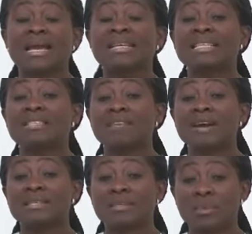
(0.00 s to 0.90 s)

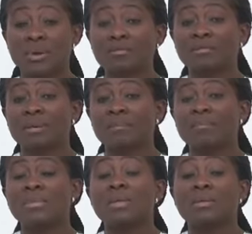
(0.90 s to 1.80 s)
identifies three of
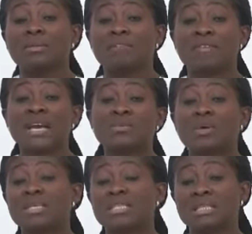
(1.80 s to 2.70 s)
them. The first
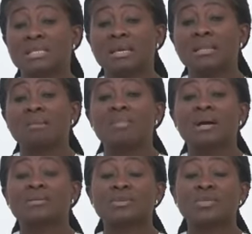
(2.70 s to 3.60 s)
one is the
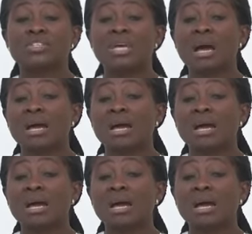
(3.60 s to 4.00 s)
biosocial